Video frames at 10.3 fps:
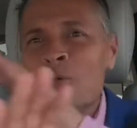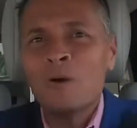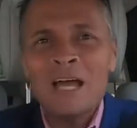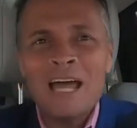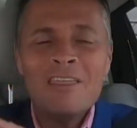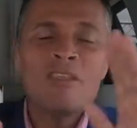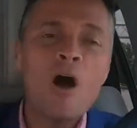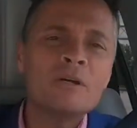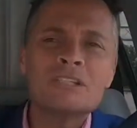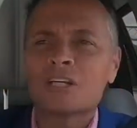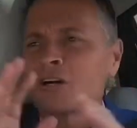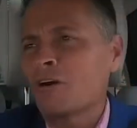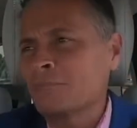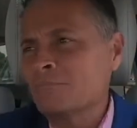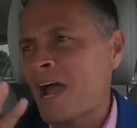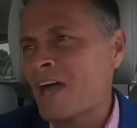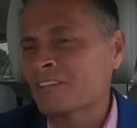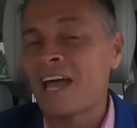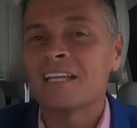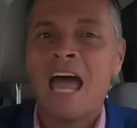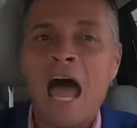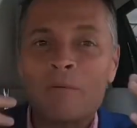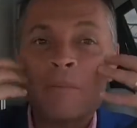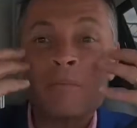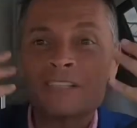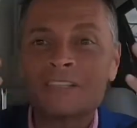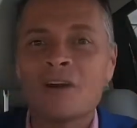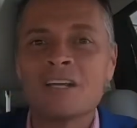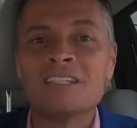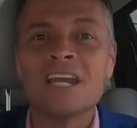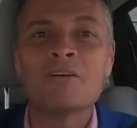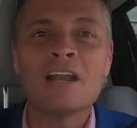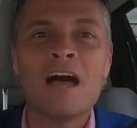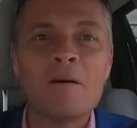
no, no, no, it's a girl in math class. I remember I started tearing up